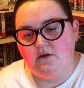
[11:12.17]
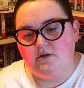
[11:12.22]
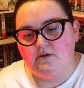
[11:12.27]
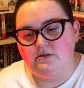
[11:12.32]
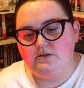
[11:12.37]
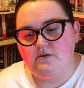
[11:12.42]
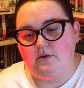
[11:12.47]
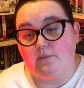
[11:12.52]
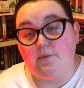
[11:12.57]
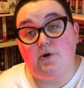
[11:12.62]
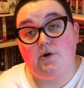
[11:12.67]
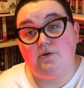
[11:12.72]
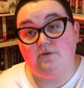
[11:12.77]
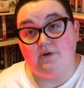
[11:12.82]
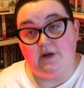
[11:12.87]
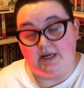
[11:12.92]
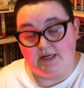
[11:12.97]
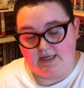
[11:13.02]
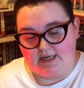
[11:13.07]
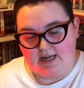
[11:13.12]
so I'm going to
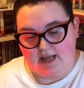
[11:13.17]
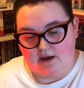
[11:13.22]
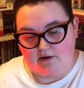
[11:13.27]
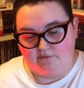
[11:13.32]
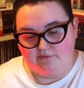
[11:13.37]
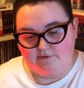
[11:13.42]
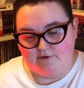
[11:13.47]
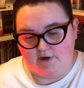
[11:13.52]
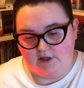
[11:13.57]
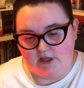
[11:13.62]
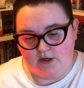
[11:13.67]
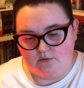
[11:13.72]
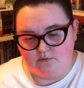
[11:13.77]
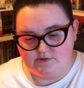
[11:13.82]
read it now for you.